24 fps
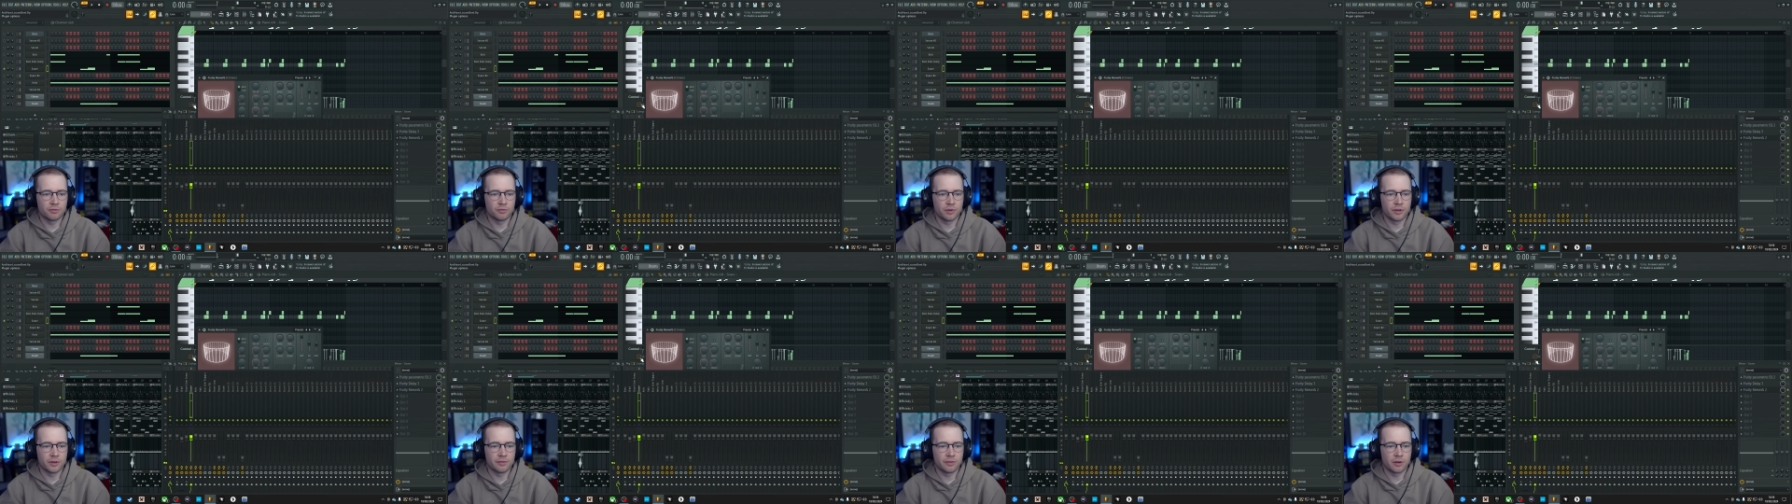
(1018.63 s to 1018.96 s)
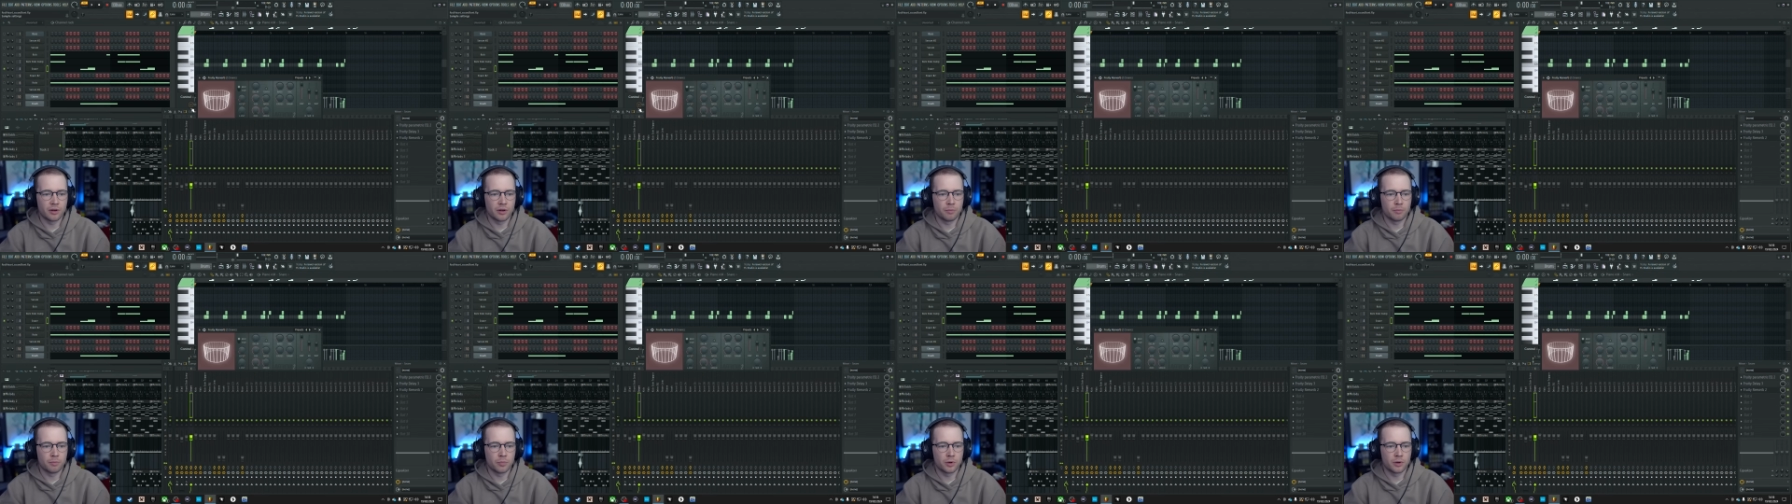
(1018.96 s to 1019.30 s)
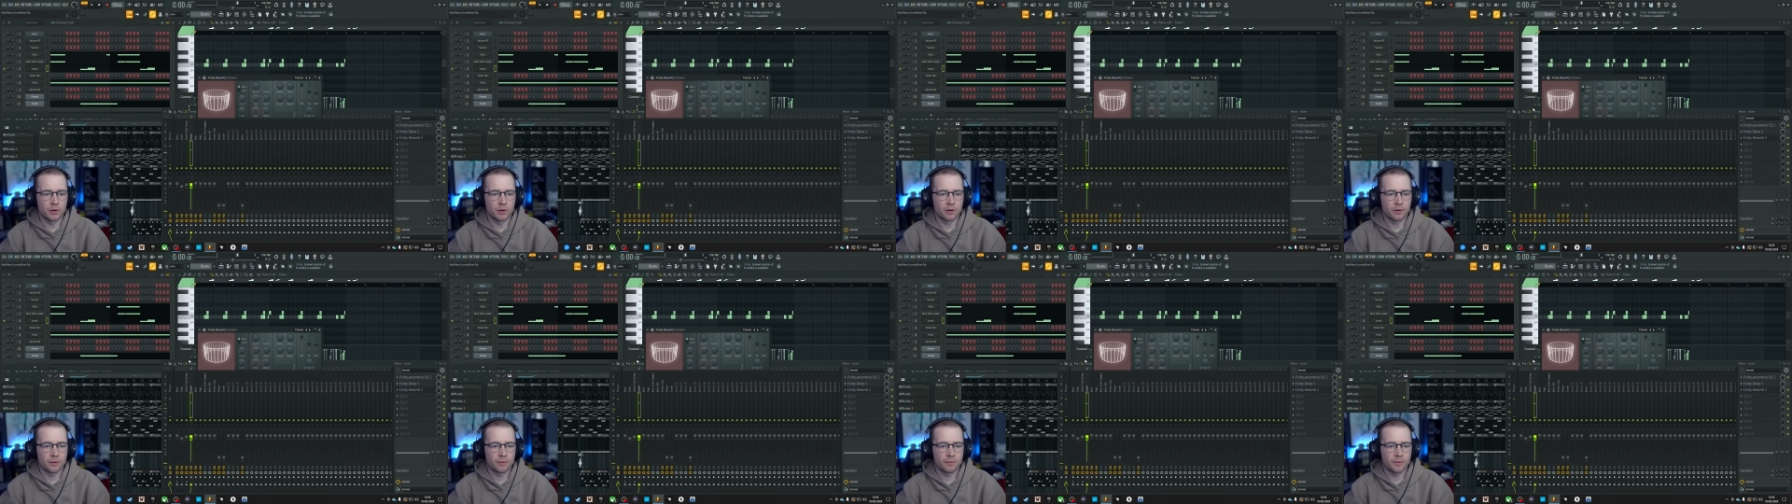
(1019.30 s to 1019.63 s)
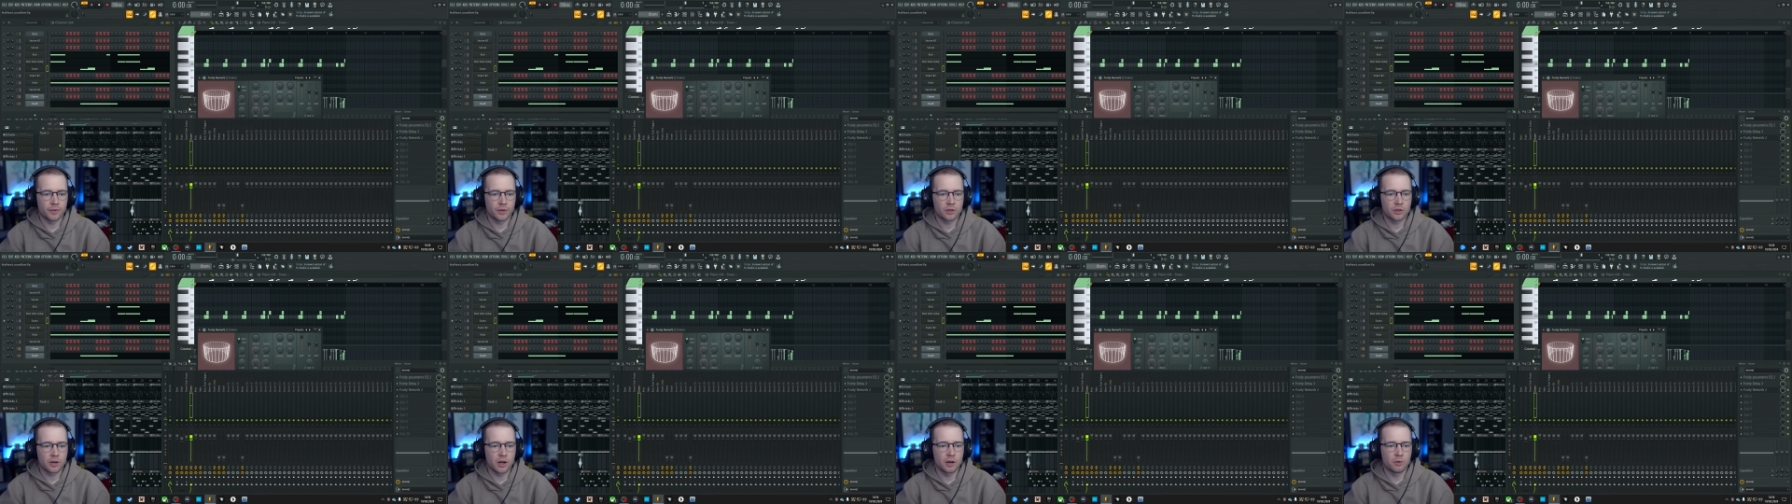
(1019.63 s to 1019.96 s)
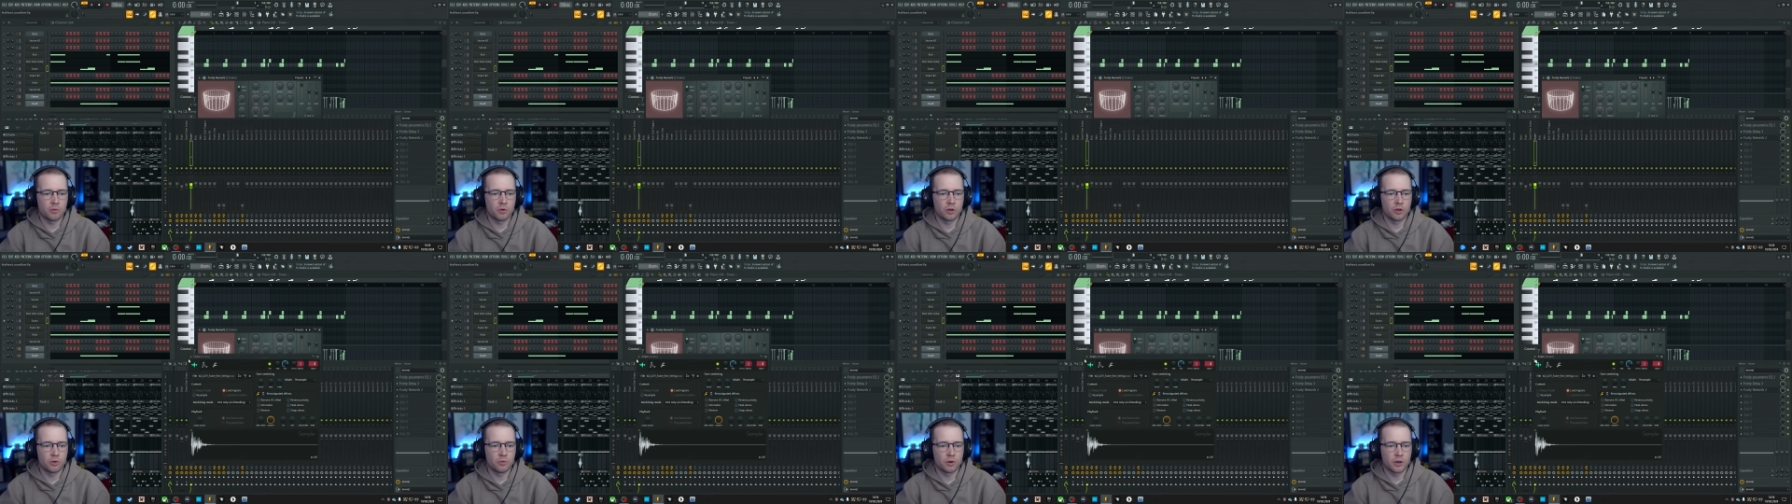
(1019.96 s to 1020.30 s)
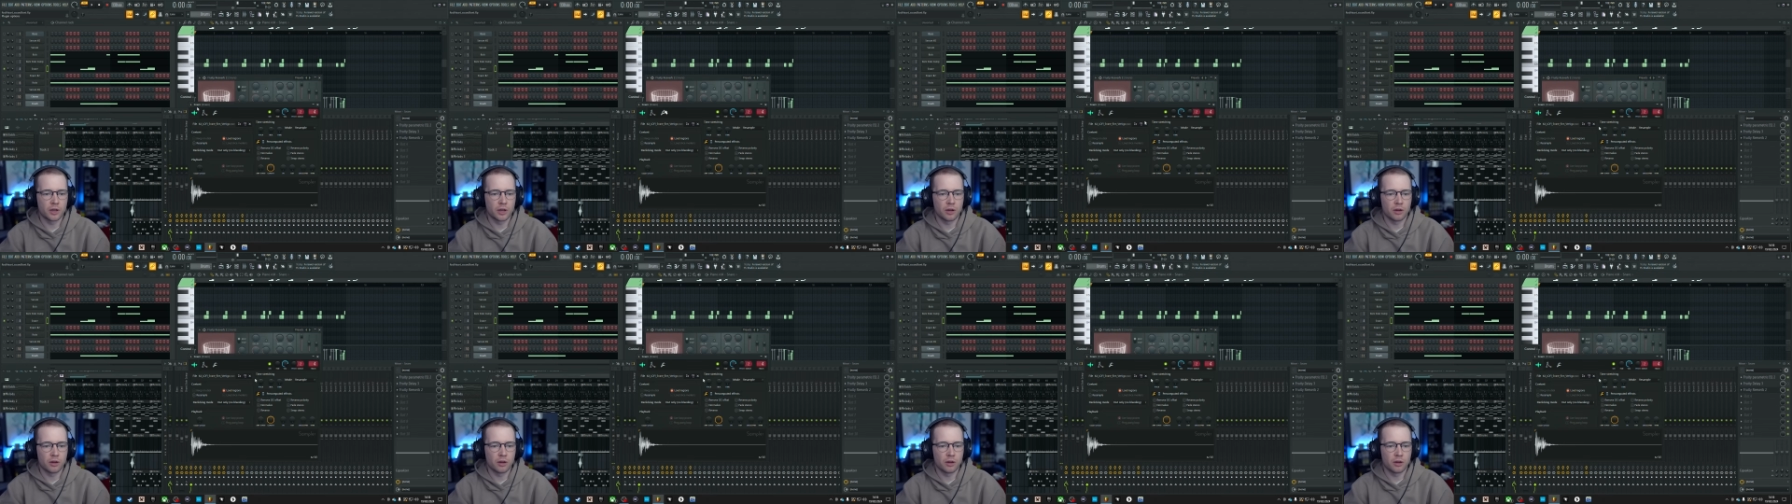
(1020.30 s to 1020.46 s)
reverb, but that's kind of what you want